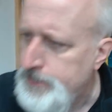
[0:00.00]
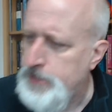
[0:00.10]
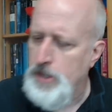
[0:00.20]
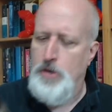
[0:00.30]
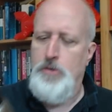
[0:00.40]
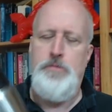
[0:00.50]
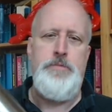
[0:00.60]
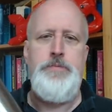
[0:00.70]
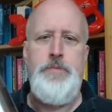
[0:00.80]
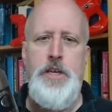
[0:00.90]
so
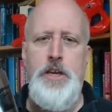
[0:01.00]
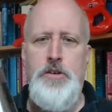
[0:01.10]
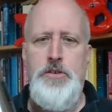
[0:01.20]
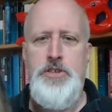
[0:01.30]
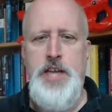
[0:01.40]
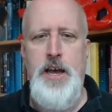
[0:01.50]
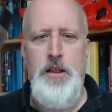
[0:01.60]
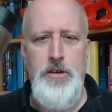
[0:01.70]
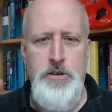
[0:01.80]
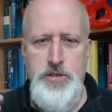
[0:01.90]
here's
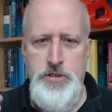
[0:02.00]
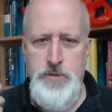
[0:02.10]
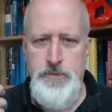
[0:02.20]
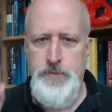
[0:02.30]
Taylor's,